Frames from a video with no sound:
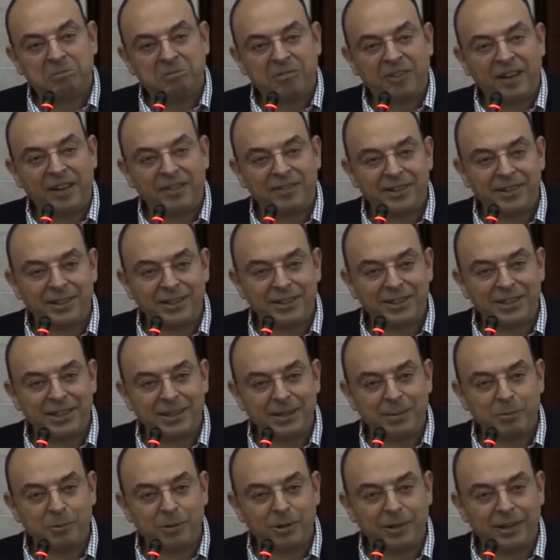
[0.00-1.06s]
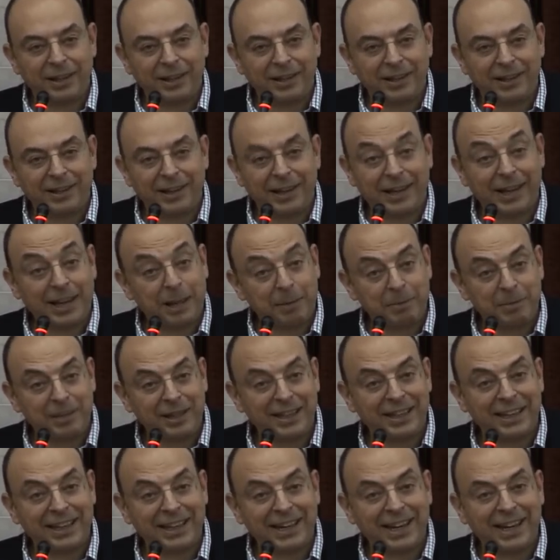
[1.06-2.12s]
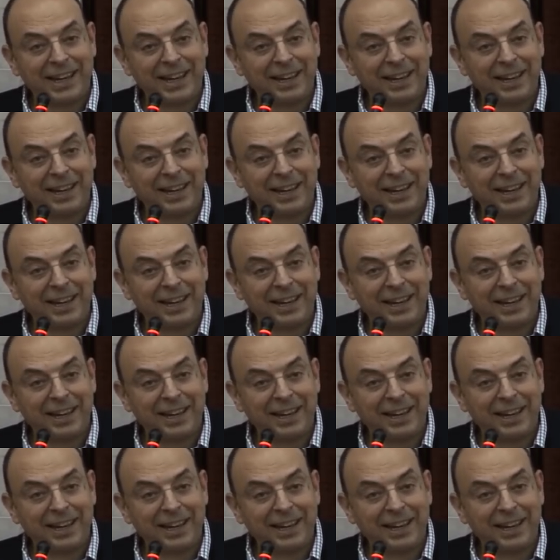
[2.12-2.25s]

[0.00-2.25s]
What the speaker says: 5:30 in the morning, a habit that I